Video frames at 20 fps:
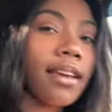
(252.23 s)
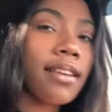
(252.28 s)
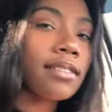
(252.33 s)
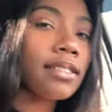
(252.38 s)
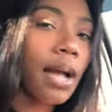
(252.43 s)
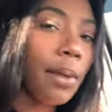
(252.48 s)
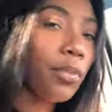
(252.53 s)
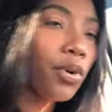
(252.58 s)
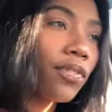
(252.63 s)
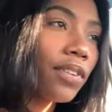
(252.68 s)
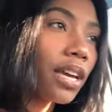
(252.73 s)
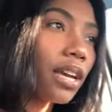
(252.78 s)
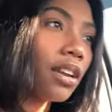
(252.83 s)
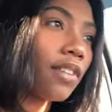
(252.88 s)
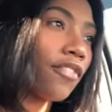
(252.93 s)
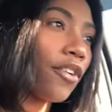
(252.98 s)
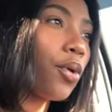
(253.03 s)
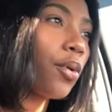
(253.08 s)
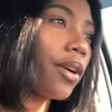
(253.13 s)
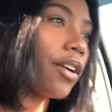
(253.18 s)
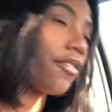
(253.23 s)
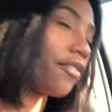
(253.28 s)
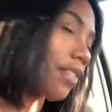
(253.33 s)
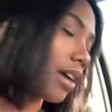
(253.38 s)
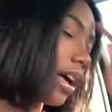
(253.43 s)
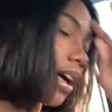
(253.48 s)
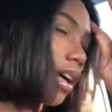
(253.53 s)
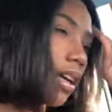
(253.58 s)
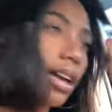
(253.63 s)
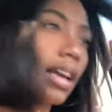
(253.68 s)
It's not moving any forward,
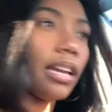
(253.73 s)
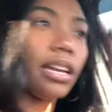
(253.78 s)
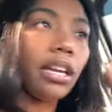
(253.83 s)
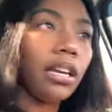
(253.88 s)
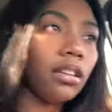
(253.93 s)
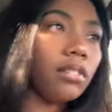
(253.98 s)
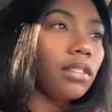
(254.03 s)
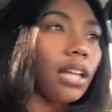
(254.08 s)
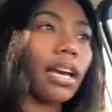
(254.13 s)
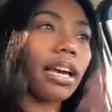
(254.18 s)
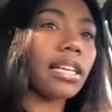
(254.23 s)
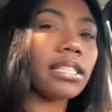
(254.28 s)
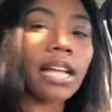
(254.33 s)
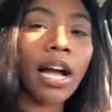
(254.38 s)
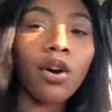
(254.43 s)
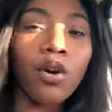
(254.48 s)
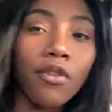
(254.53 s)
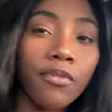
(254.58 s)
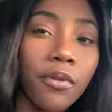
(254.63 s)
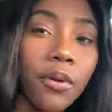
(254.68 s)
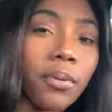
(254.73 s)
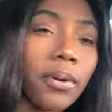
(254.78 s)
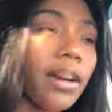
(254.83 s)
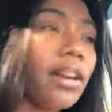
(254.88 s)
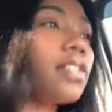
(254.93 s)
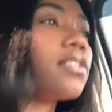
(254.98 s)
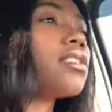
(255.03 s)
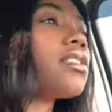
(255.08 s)
uh, any like it's not going forward.